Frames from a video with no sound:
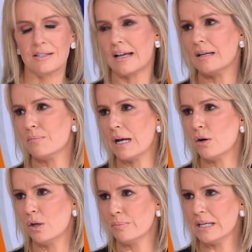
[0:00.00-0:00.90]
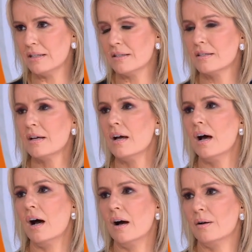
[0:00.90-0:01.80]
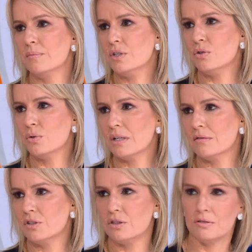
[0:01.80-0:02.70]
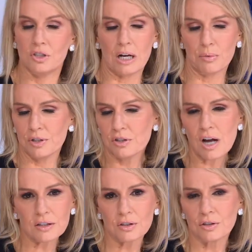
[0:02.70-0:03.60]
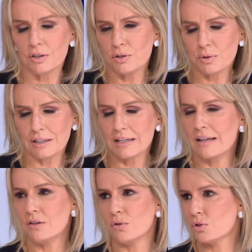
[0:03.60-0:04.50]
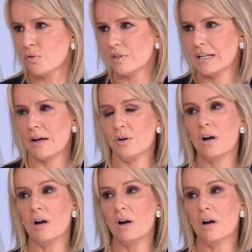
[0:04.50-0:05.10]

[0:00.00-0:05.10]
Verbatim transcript: site, by all means, um, you can ch check with your doctor. You can get those over the counter